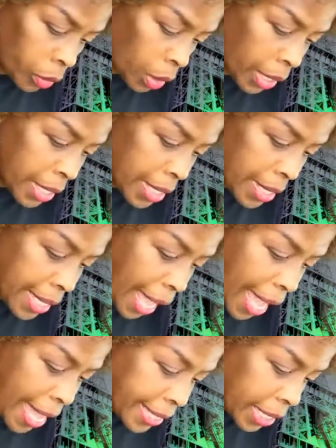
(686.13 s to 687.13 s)
because
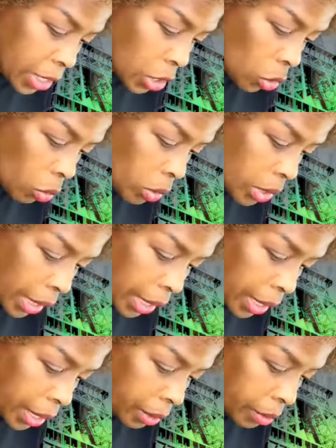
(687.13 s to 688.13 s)
as it soaks
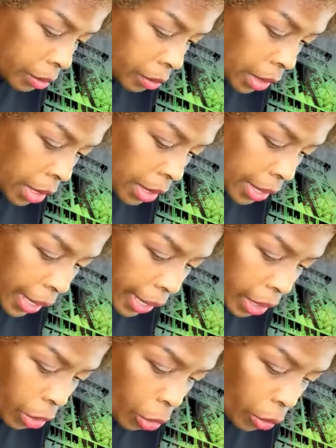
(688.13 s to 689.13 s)
in, then I
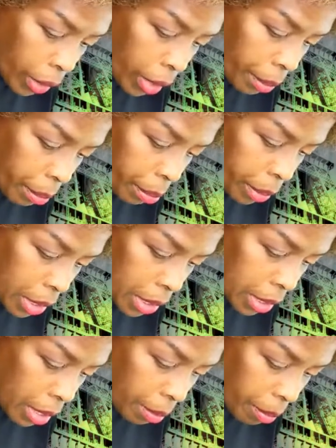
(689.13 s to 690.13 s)
can hurry up and put
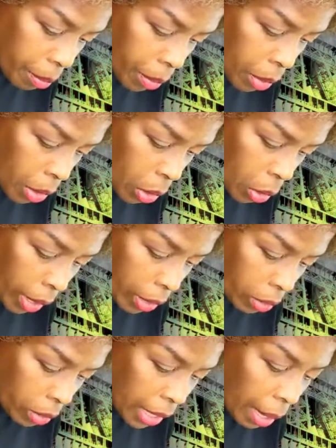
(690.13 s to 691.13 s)
some
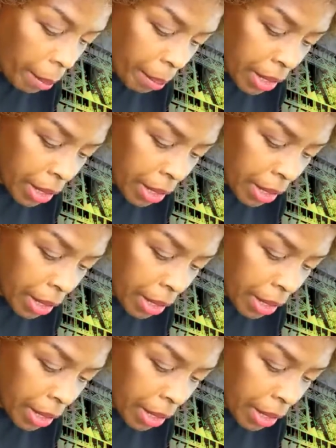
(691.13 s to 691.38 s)
right on top.